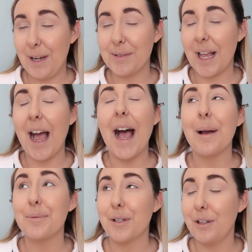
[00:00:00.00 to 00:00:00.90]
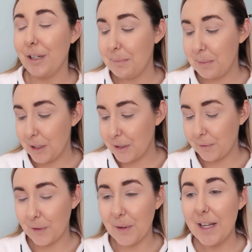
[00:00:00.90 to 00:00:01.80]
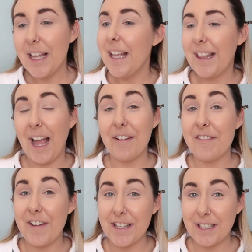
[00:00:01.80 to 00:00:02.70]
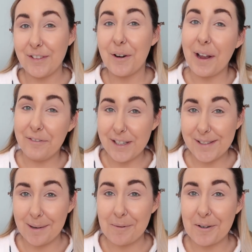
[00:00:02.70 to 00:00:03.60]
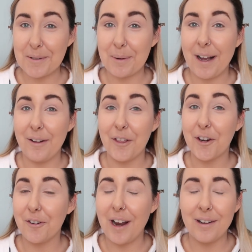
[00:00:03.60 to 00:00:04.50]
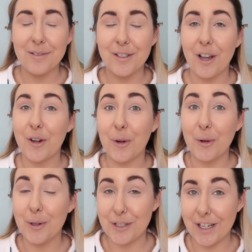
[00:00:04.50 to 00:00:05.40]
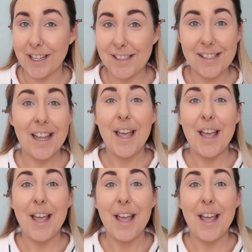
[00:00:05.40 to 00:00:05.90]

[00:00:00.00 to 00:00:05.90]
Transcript: It was absolutely beautiful. They have a festival every summer as well. The grounds are gorgeous.